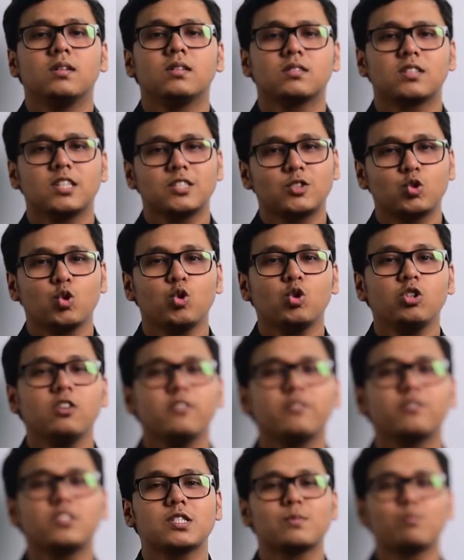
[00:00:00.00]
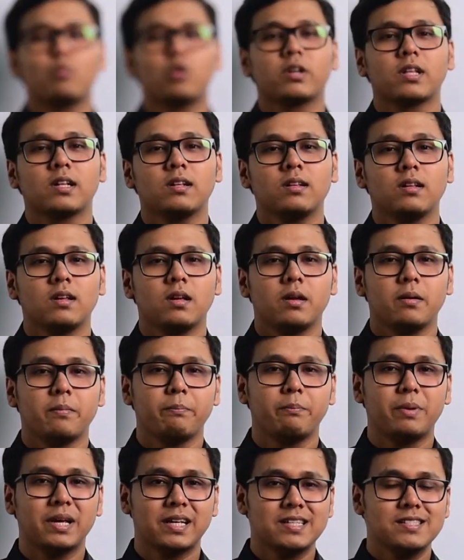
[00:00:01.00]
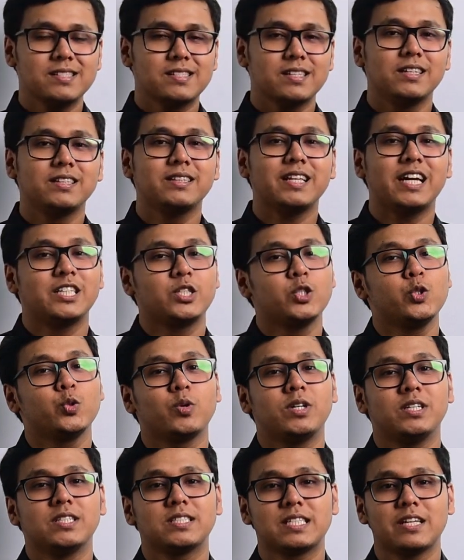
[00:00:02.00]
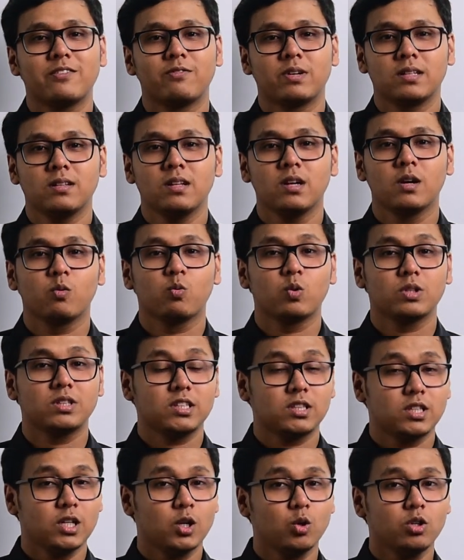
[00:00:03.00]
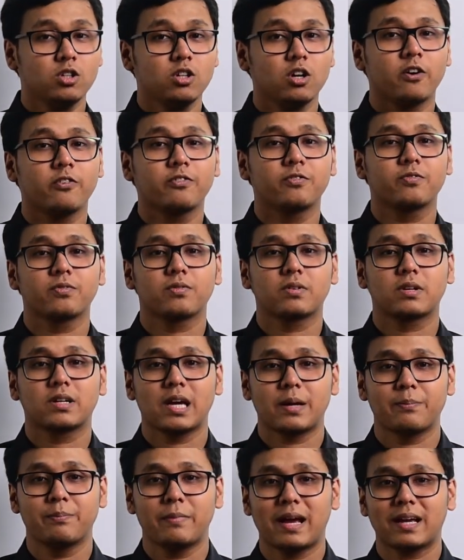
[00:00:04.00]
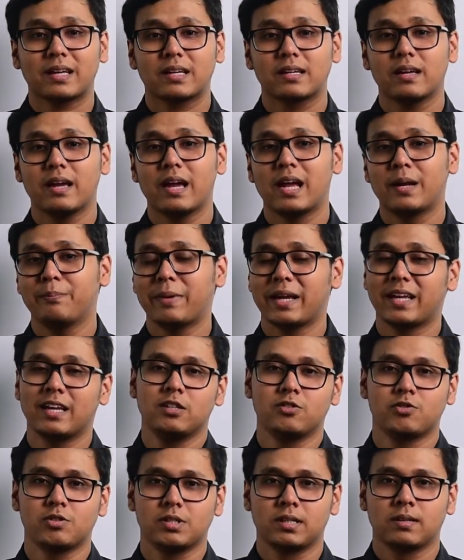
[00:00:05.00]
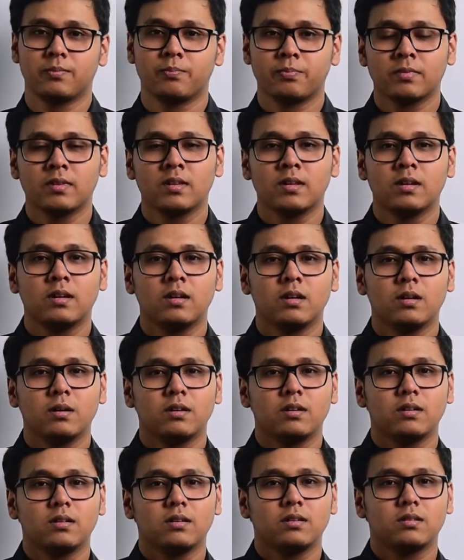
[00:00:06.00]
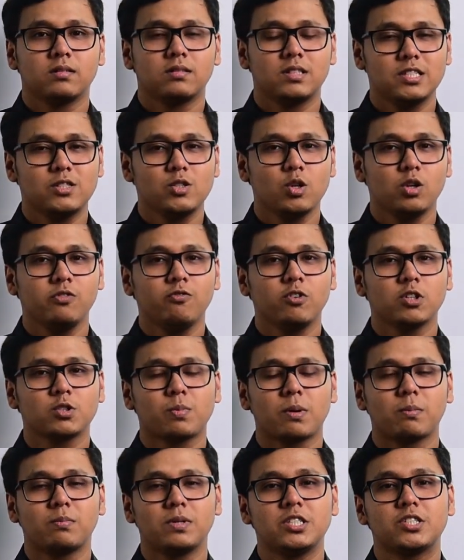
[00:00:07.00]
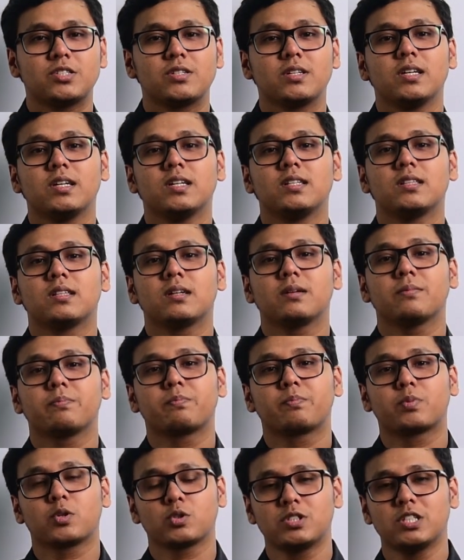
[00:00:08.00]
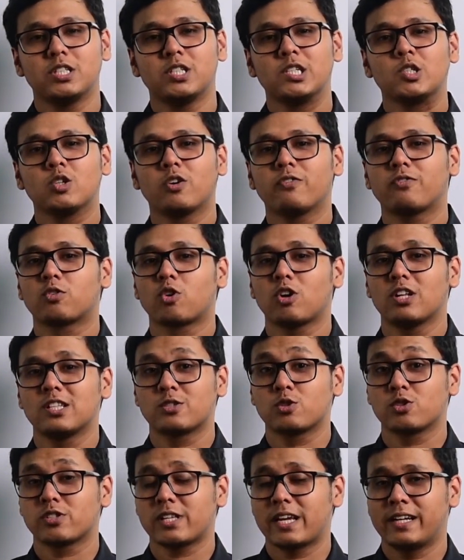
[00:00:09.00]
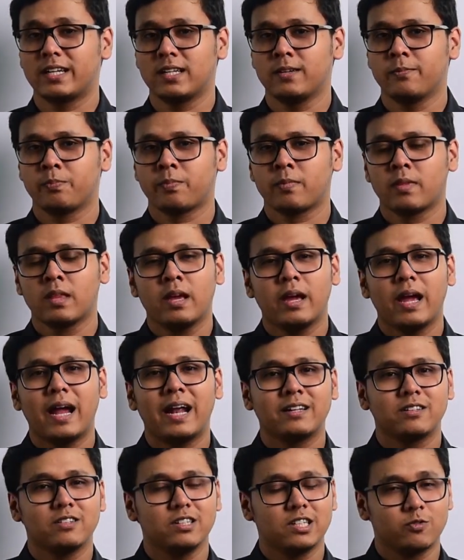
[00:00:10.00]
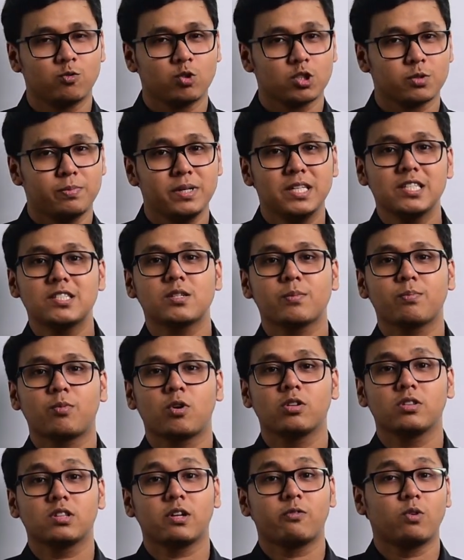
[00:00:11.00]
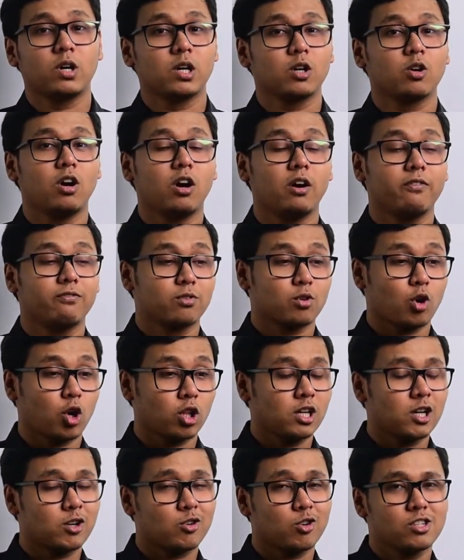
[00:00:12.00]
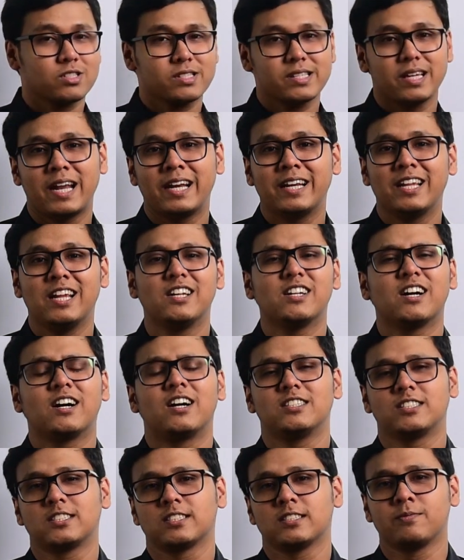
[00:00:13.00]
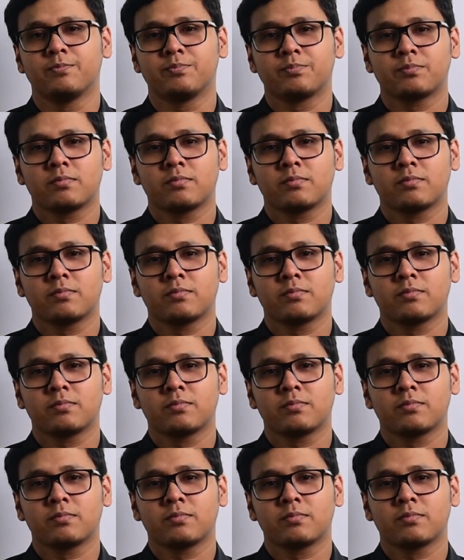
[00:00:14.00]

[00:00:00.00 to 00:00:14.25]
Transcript: The story of this model begins in 1927 with the theory of Kermack and McKendrick. This theory was published in the Proceedings of Royal Society, and it was based upon the work of Ronald Ross and Hilda Hudson.